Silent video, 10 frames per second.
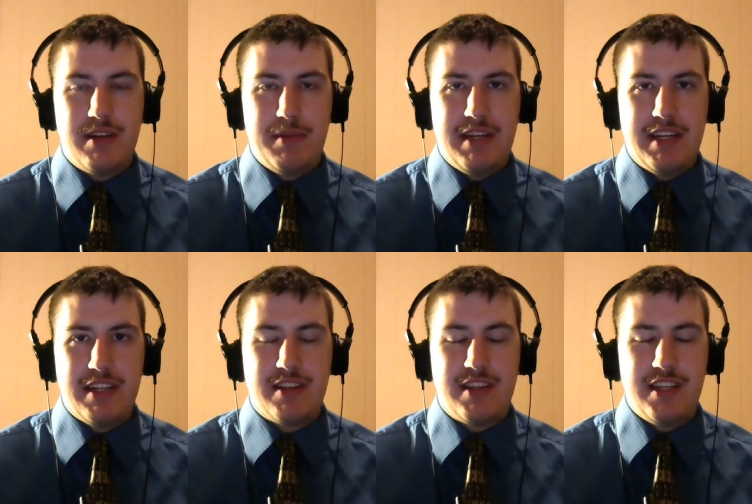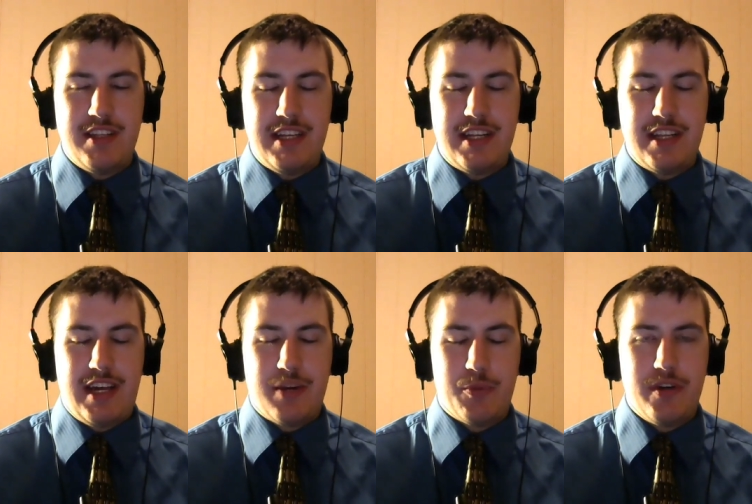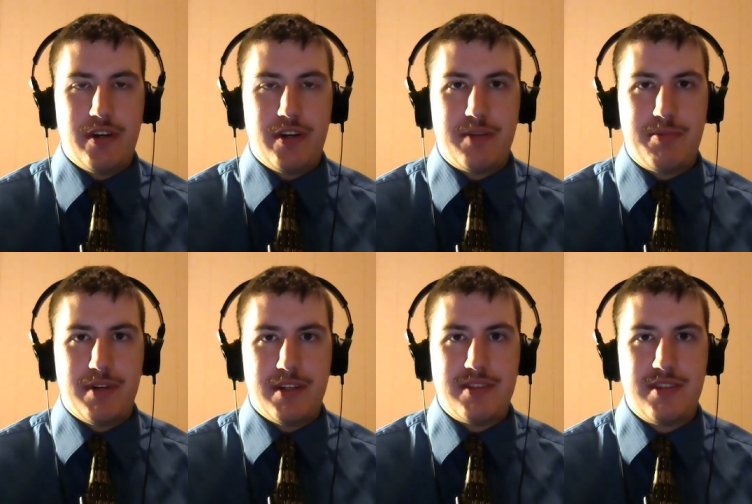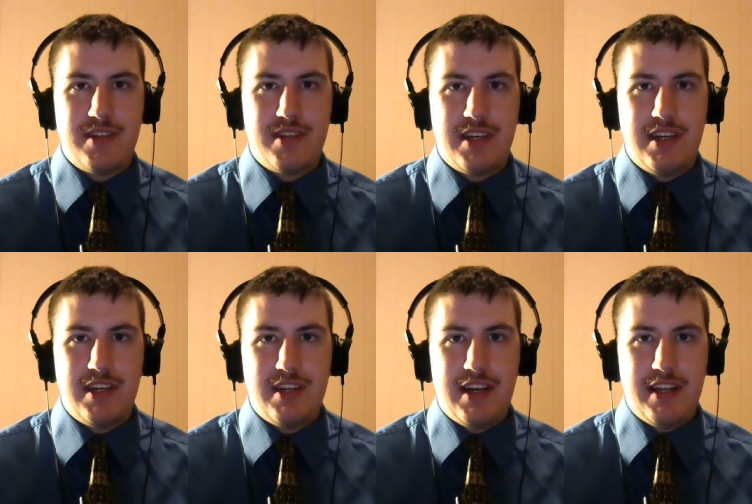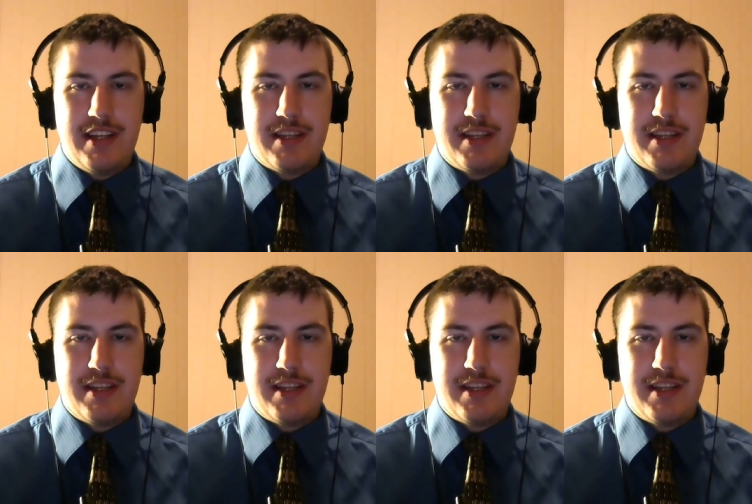I mean, it did need a lot of work, but I liked the